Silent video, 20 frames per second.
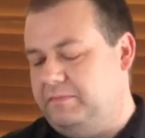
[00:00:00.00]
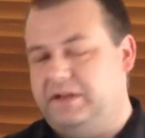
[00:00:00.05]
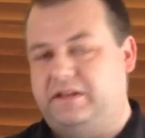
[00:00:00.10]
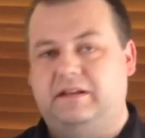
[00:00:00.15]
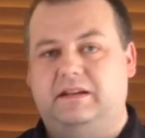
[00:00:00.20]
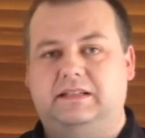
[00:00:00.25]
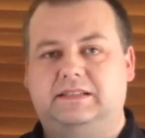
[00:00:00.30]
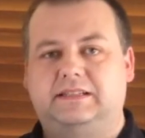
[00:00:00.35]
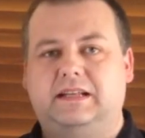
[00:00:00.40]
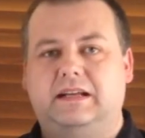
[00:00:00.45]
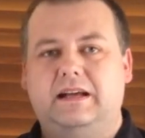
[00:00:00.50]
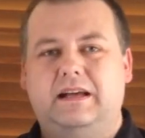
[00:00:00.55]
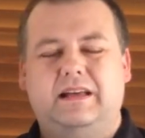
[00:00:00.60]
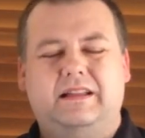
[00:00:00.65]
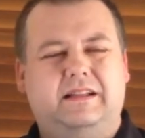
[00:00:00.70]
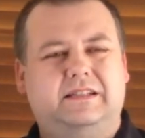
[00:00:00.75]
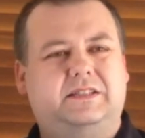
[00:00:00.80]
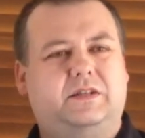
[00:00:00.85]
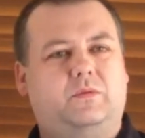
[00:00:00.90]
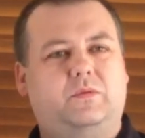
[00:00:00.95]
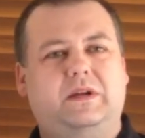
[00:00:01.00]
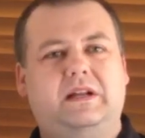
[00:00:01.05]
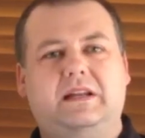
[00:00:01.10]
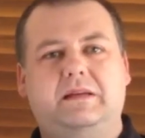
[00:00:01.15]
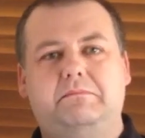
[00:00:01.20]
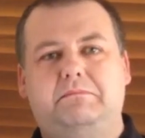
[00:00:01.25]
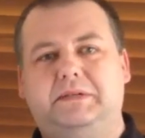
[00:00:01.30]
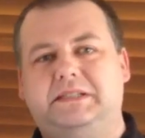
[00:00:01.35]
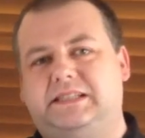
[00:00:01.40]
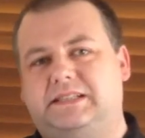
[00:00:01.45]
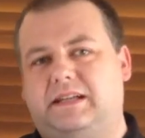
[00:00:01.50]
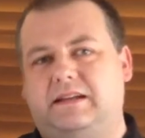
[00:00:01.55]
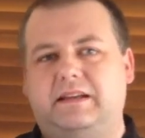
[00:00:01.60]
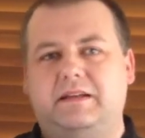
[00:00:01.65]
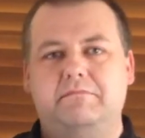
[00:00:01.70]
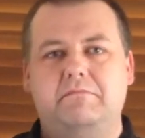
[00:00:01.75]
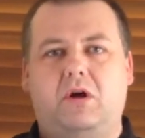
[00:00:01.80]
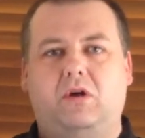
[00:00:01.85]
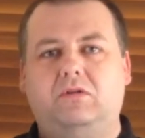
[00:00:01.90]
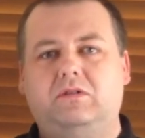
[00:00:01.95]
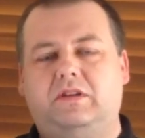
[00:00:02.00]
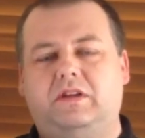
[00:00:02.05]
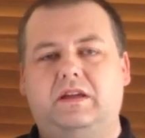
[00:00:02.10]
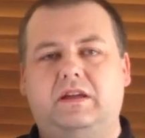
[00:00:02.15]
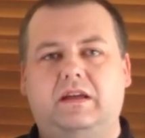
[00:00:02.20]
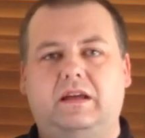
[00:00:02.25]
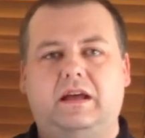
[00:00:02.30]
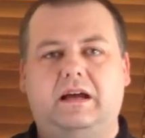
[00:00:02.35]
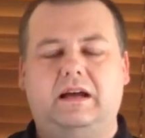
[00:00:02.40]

bitterness. There's a really biscuity malt.